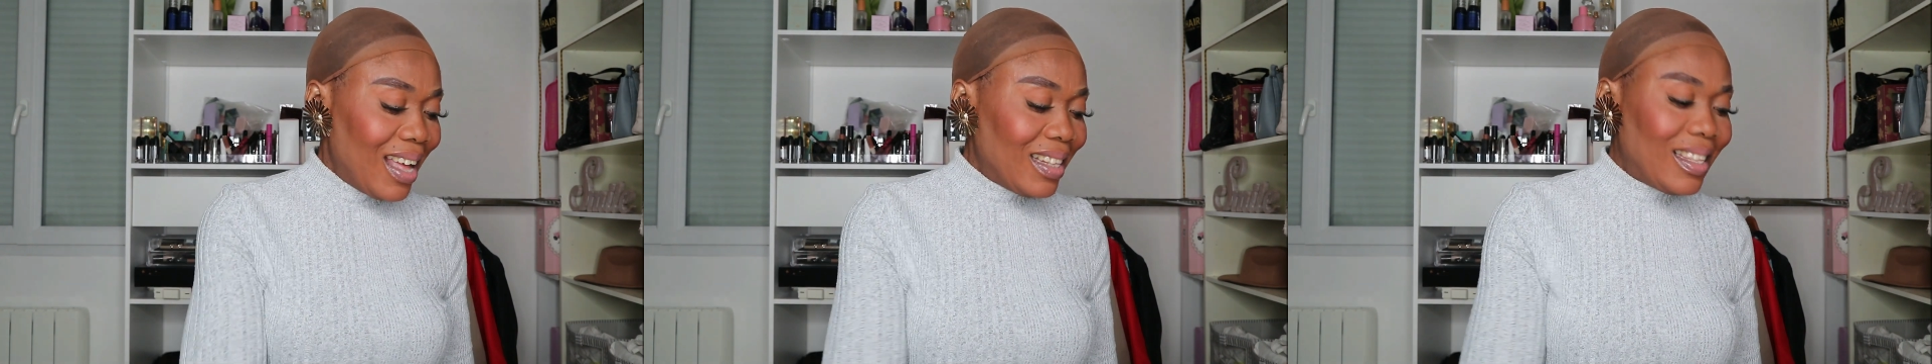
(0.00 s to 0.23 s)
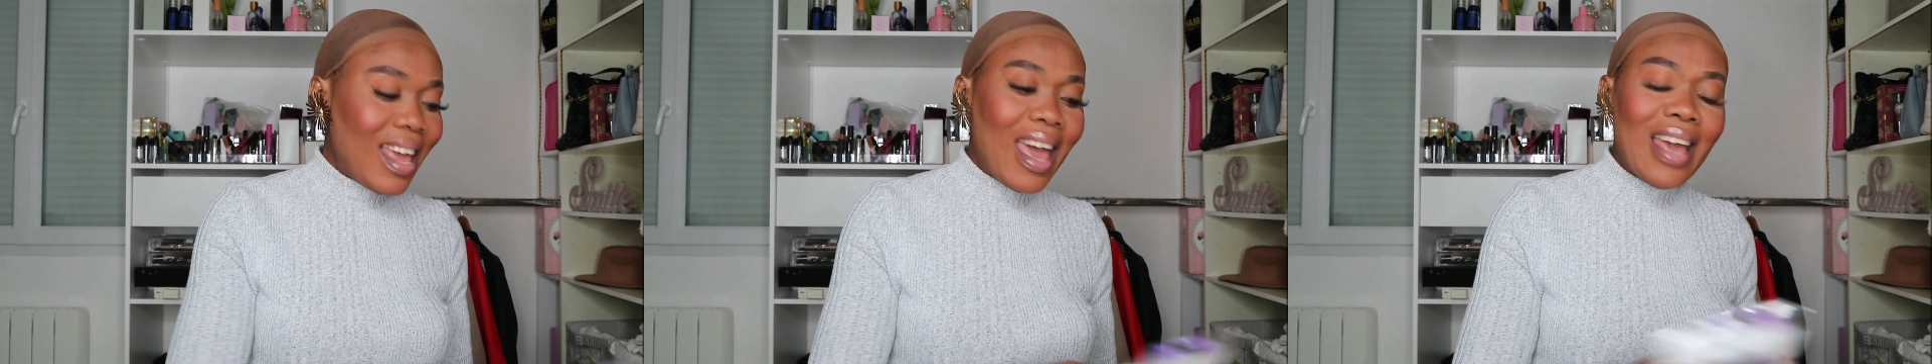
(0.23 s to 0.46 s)

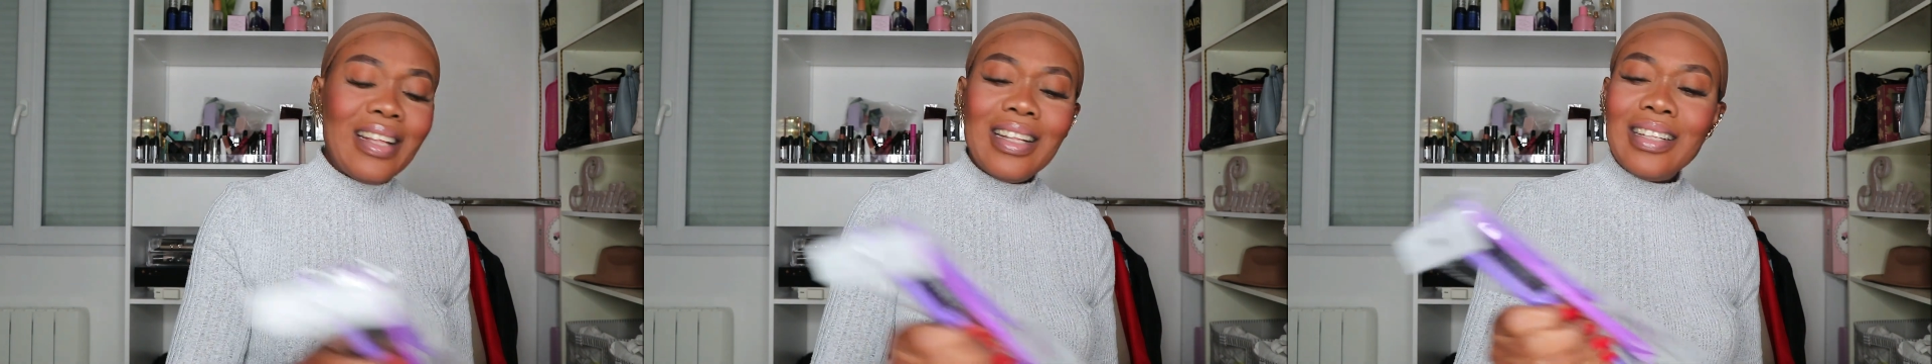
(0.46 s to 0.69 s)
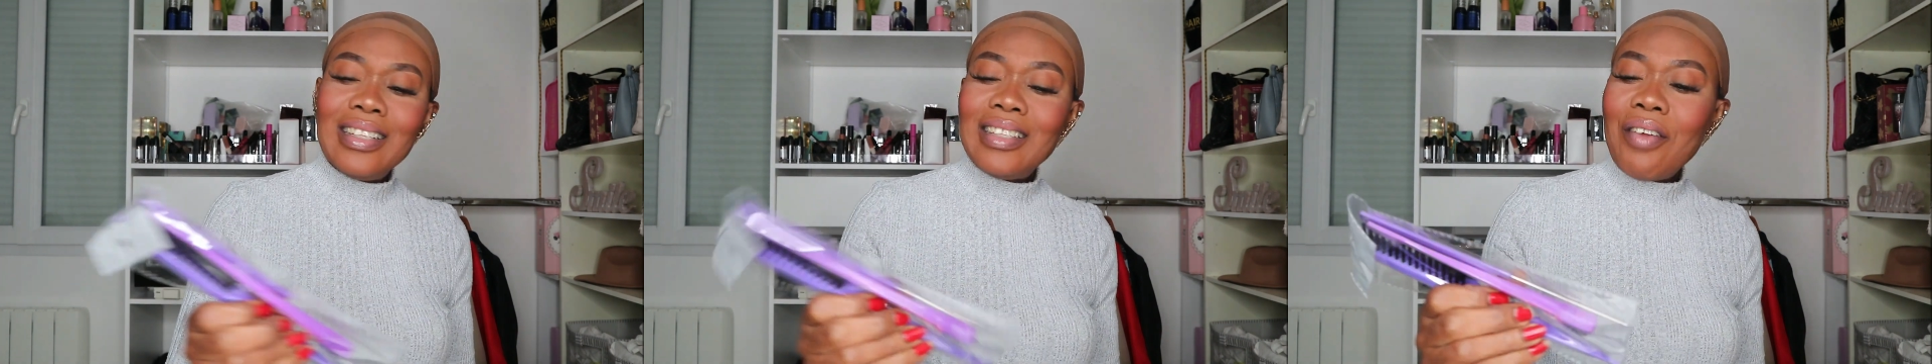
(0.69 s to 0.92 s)
There
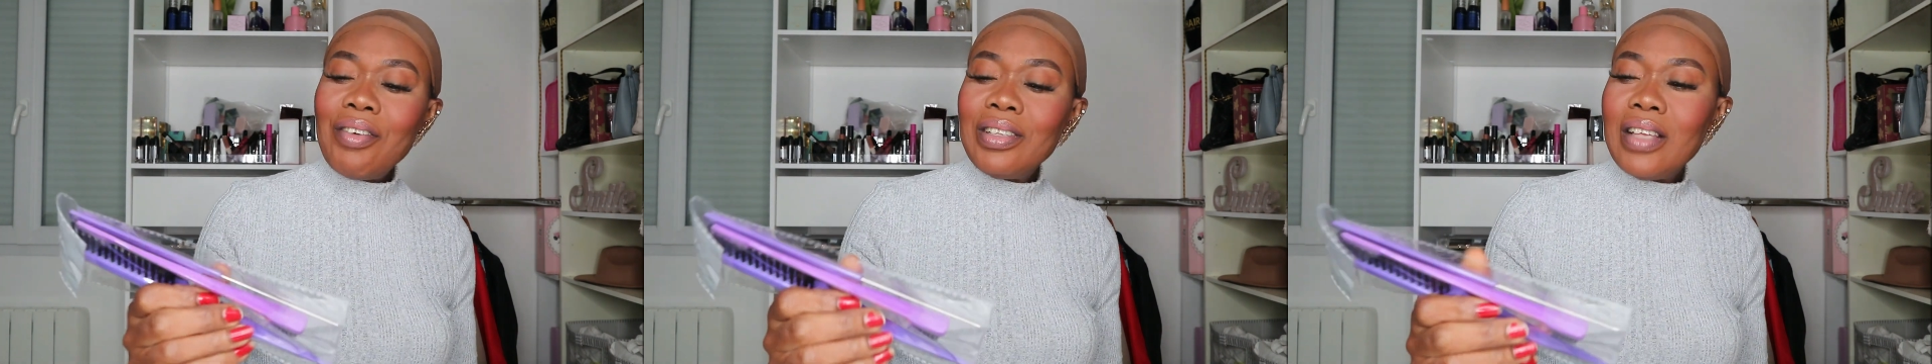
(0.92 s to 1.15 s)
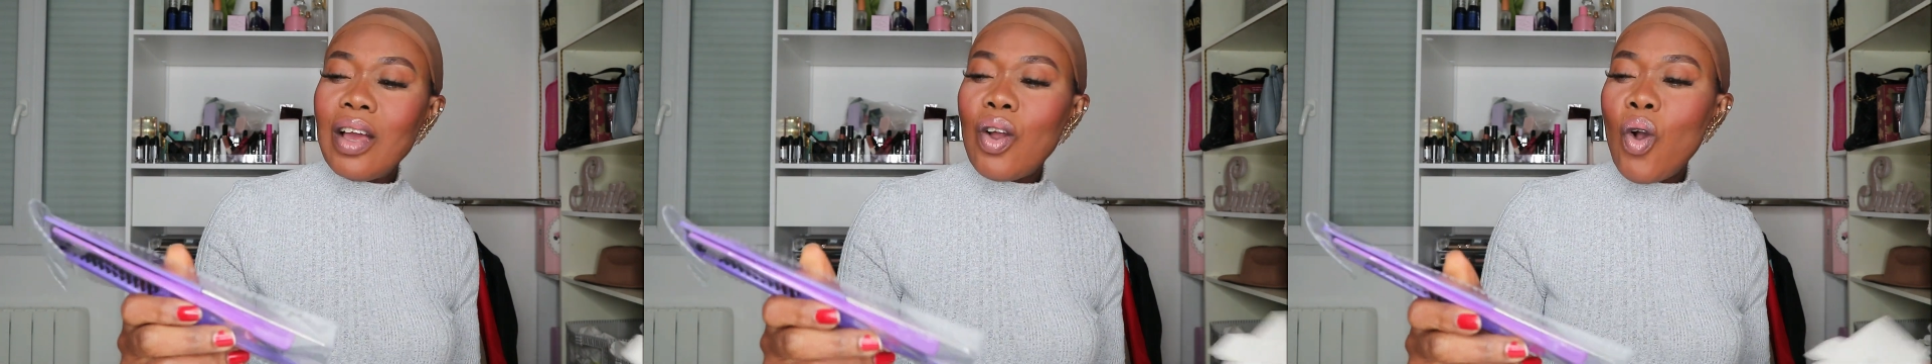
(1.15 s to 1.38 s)

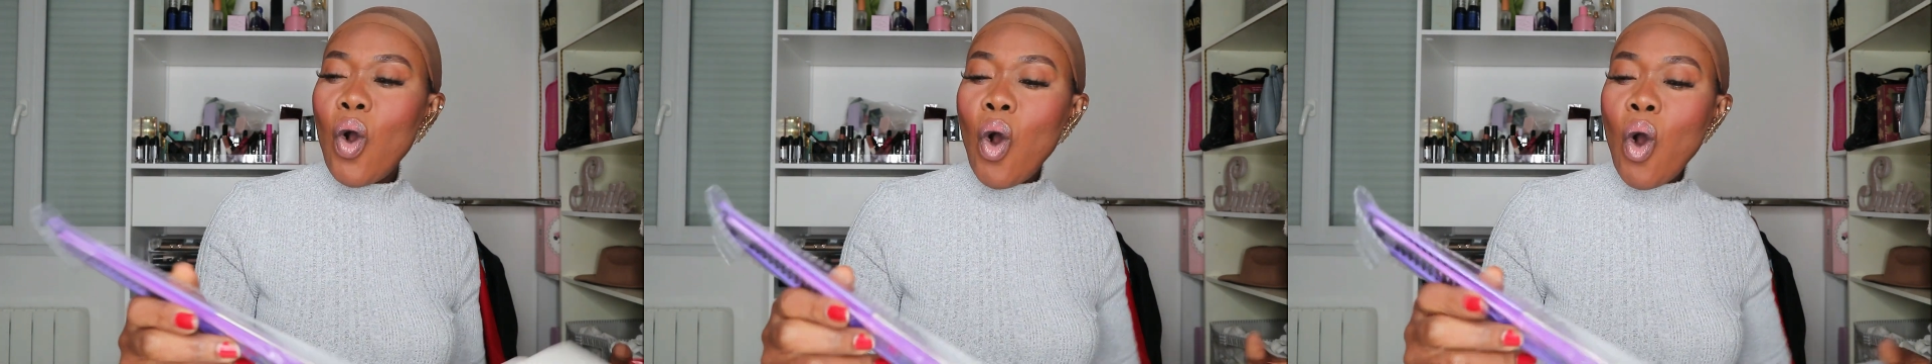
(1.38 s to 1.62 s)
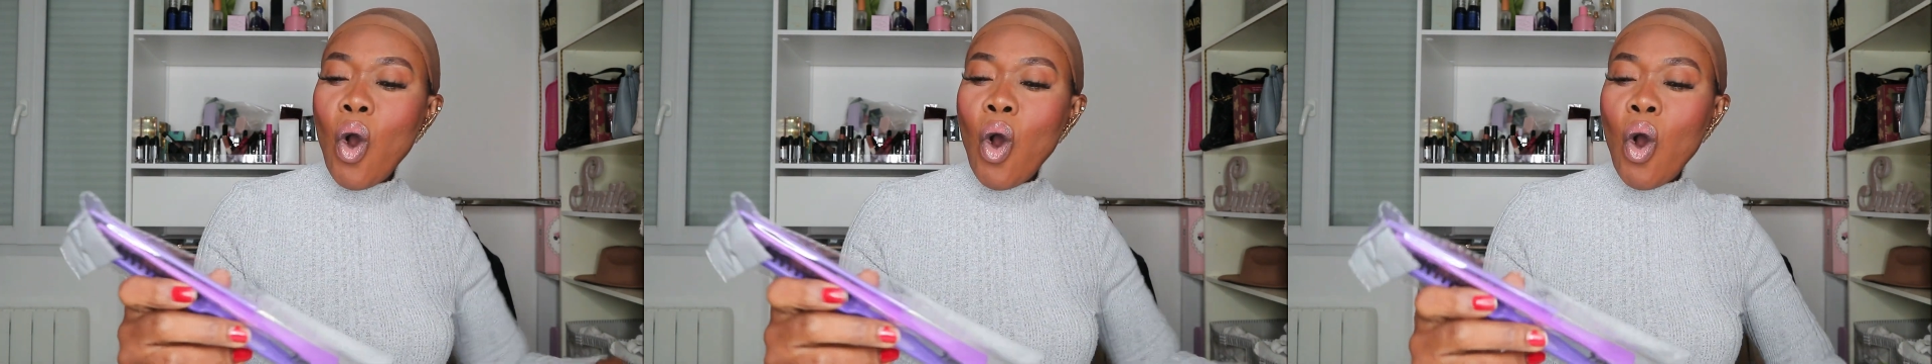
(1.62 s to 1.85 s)
is a
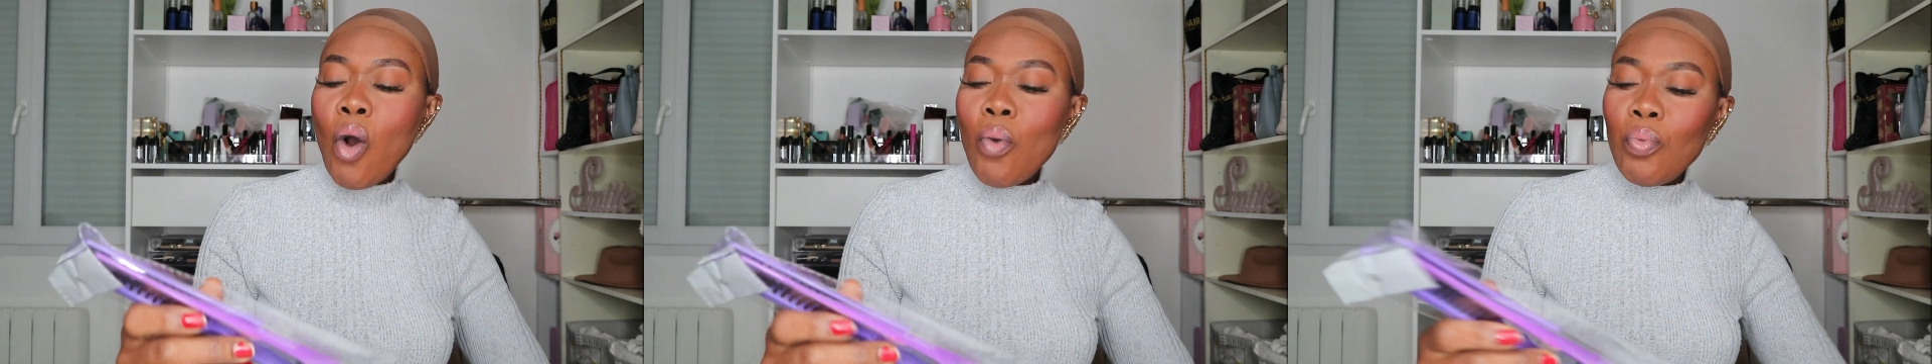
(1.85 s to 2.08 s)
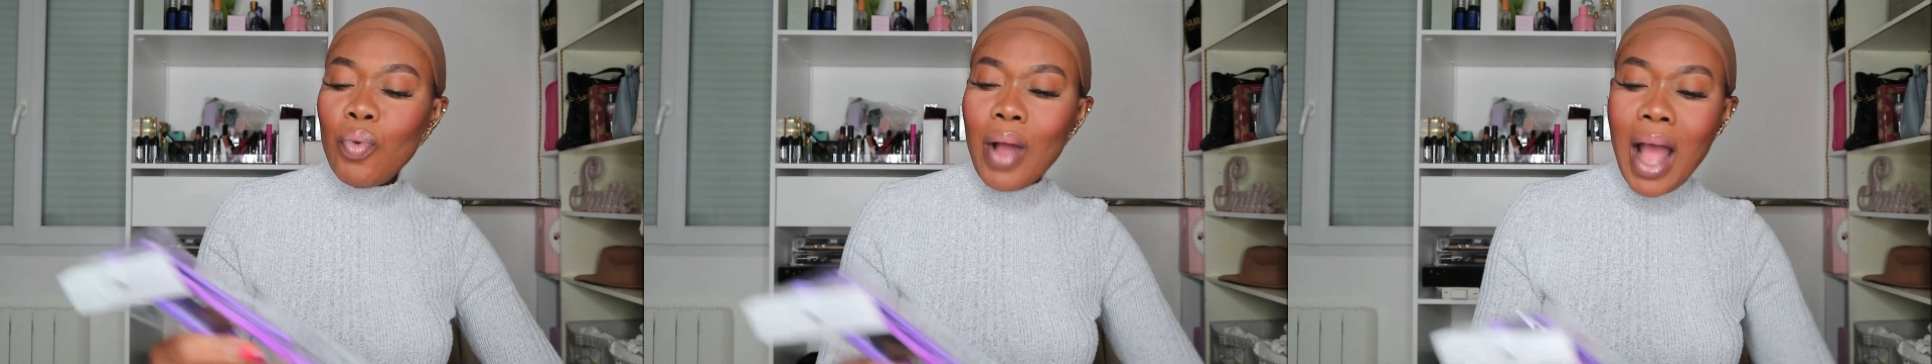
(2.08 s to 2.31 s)
comb